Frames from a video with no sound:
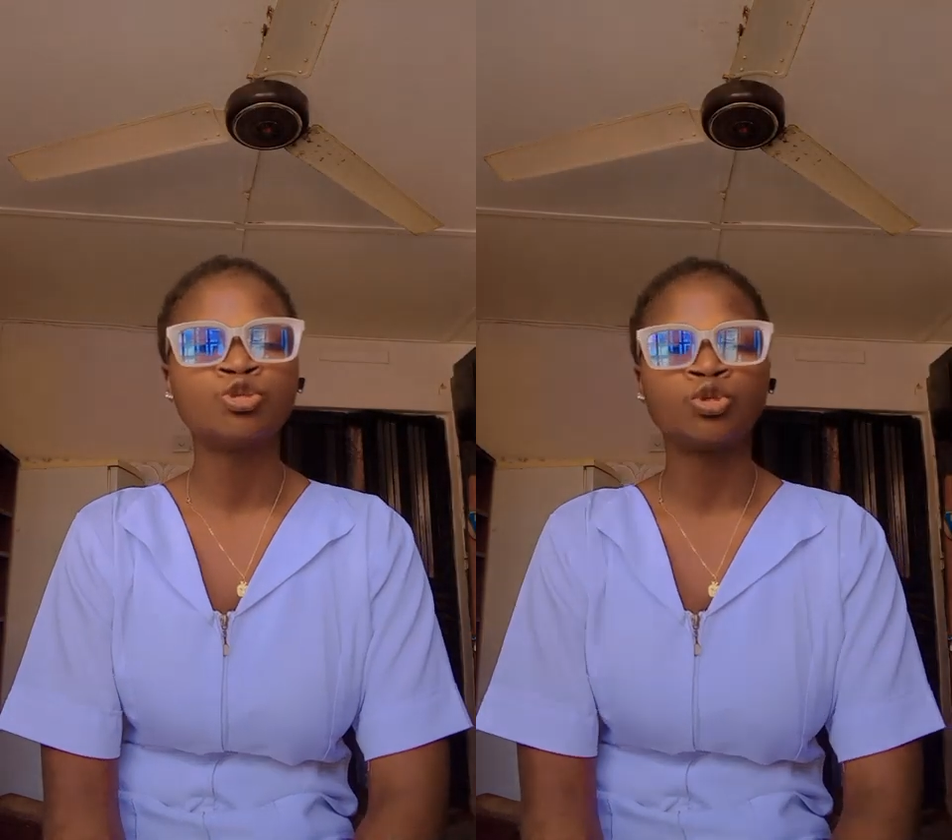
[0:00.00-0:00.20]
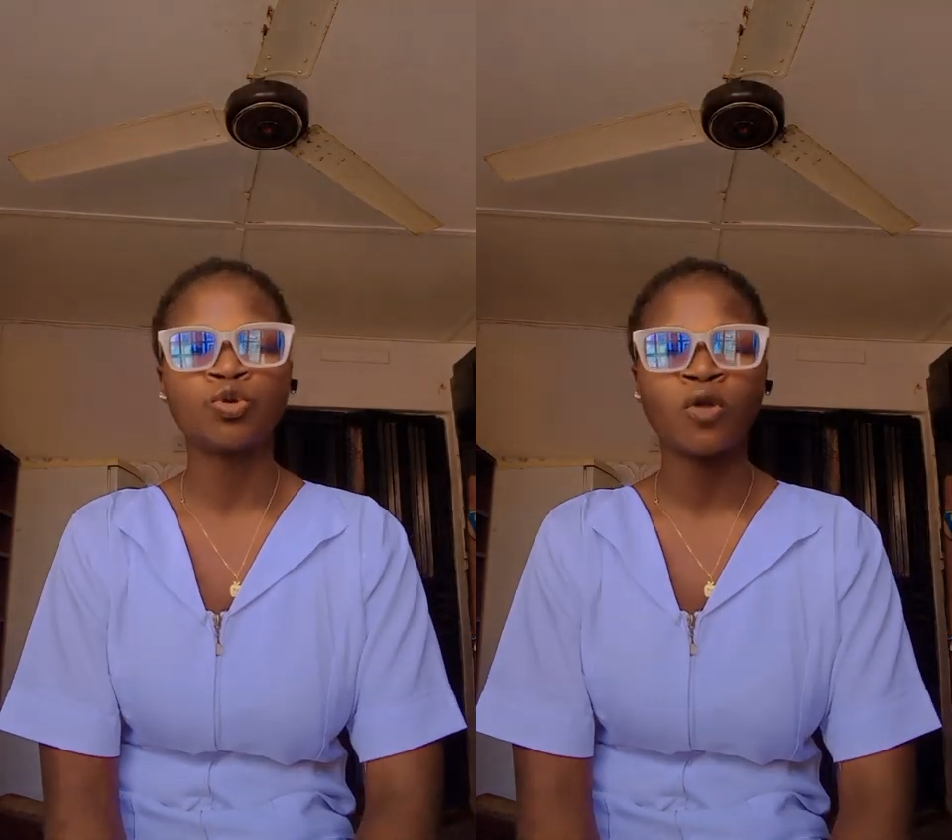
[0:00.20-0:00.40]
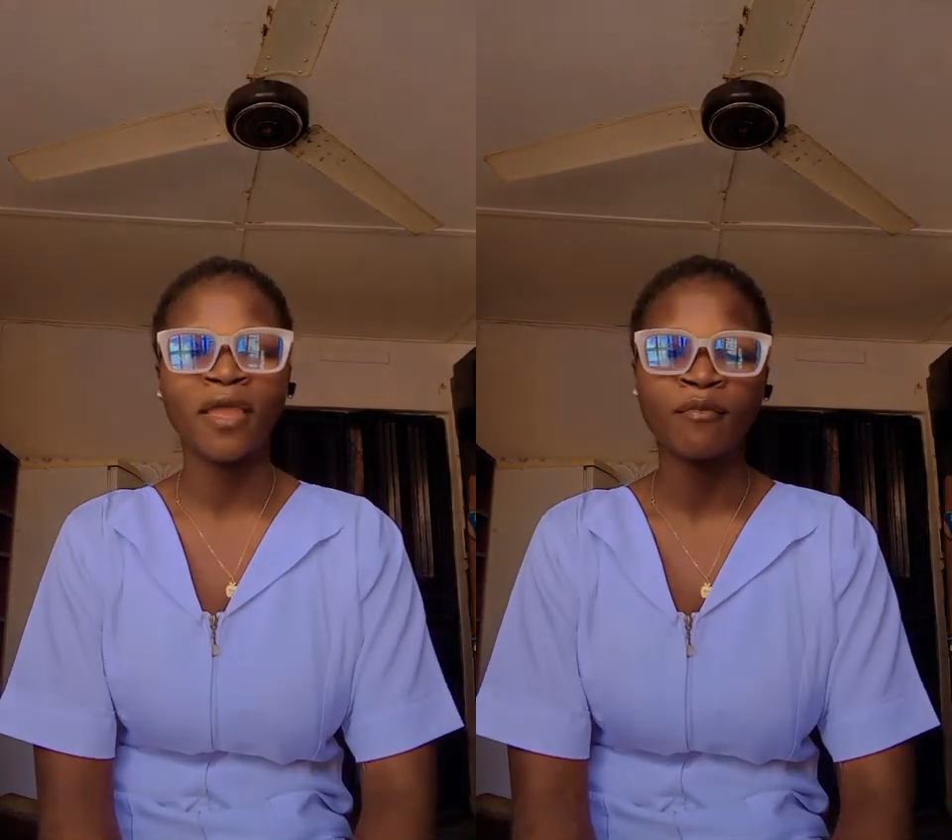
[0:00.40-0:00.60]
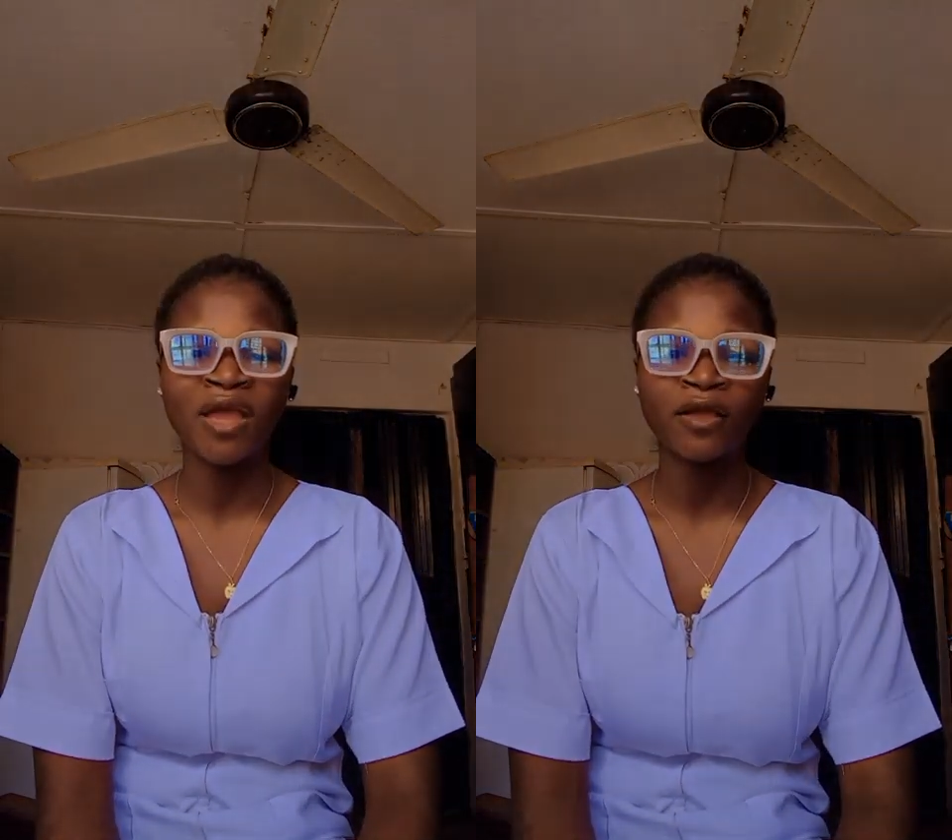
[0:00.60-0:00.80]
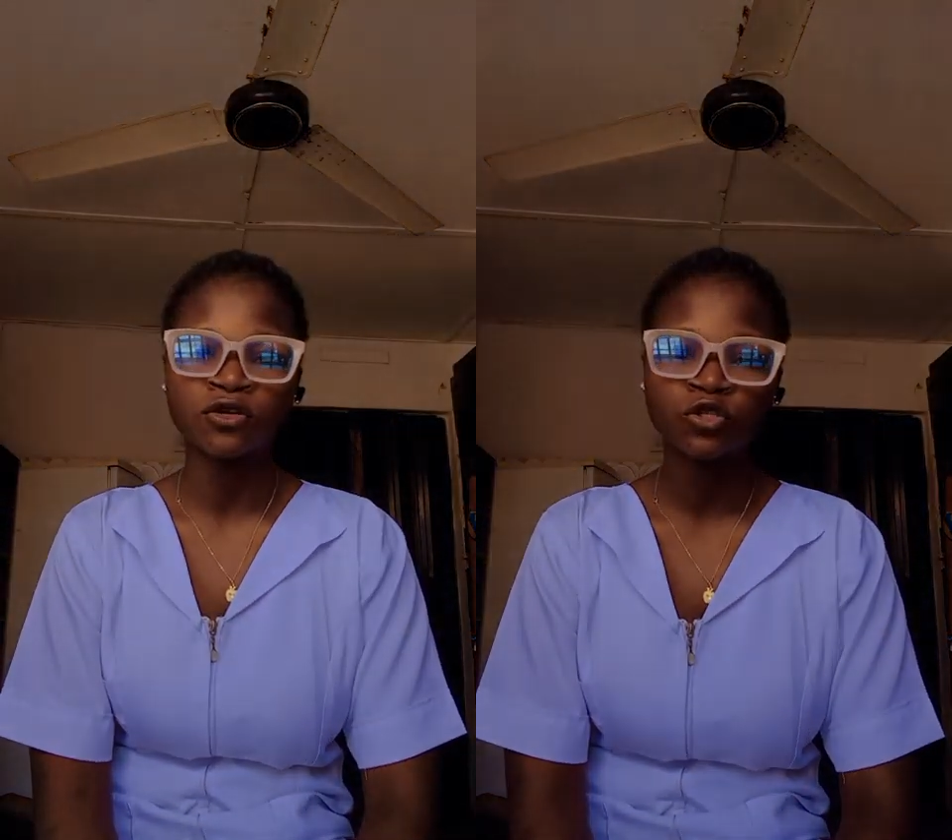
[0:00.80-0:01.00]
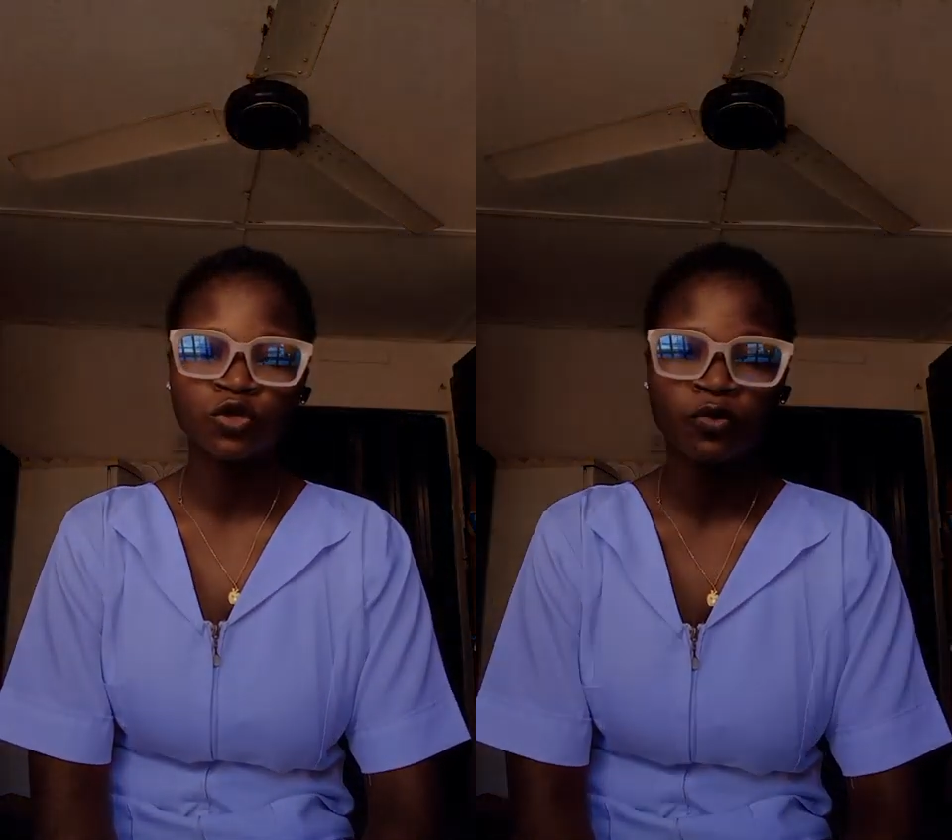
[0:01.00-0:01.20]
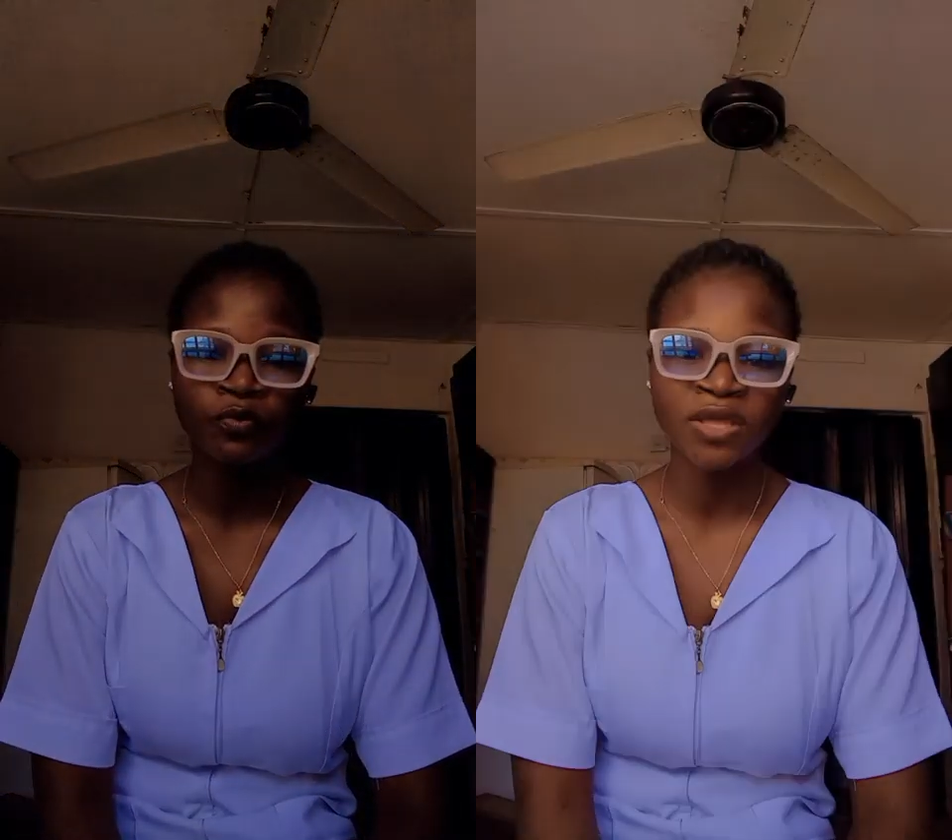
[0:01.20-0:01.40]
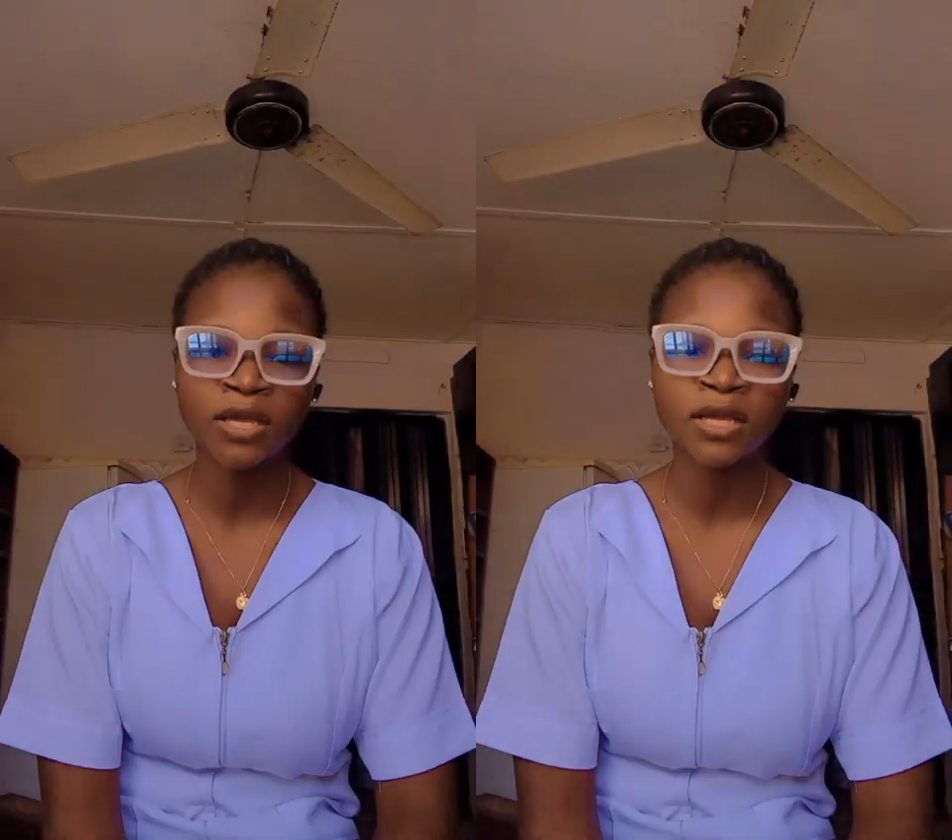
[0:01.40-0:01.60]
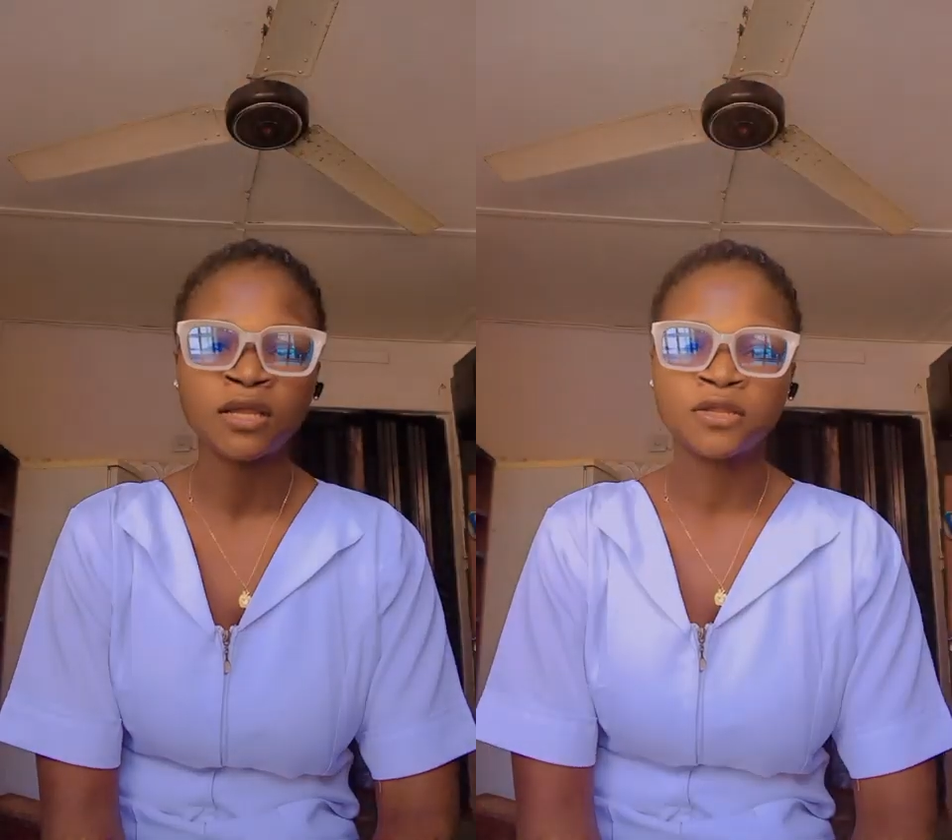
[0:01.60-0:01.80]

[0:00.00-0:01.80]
through a microscopic